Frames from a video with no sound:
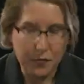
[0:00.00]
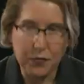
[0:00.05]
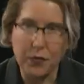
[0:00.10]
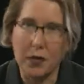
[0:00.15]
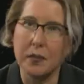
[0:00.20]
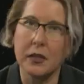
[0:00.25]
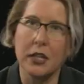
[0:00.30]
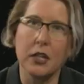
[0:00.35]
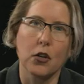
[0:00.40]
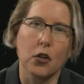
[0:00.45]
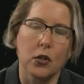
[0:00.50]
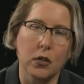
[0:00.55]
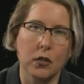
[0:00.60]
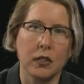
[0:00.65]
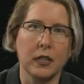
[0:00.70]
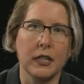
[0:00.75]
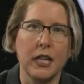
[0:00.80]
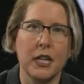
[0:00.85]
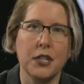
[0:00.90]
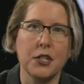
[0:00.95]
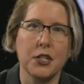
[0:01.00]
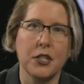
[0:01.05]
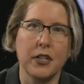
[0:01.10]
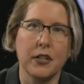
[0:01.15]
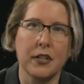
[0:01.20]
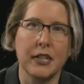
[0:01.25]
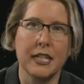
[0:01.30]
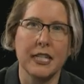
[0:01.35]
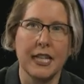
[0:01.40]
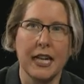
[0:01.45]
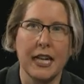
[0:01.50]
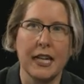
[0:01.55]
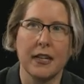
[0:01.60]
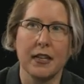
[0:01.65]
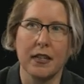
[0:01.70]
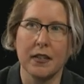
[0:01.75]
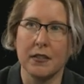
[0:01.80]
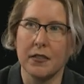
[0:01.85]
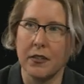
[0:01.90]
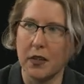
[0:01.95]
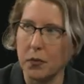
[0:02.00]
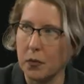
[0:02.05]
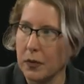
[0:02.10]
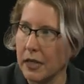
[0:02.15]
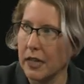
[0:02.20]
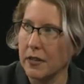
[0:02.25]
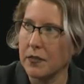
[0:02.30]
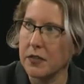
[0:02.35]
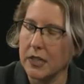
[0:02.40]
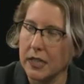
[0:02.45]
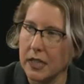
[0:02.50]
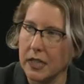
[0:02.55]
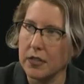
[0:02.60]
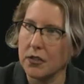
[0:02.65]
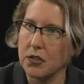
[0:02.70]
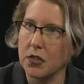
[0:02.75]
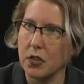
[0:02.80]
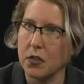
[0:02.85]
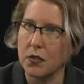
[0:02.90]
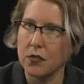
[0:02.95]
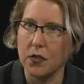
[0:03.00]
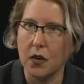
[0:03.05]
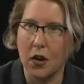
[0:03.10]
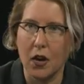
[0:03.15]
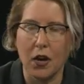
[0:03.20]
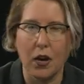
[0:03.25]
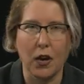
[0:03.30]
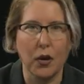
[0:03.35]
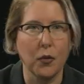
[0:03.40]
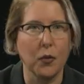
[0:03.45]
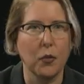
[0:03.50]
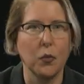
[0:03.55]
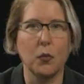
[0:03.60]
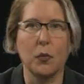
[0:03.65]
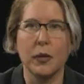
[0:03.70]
From the early engineering data that we have seen so far,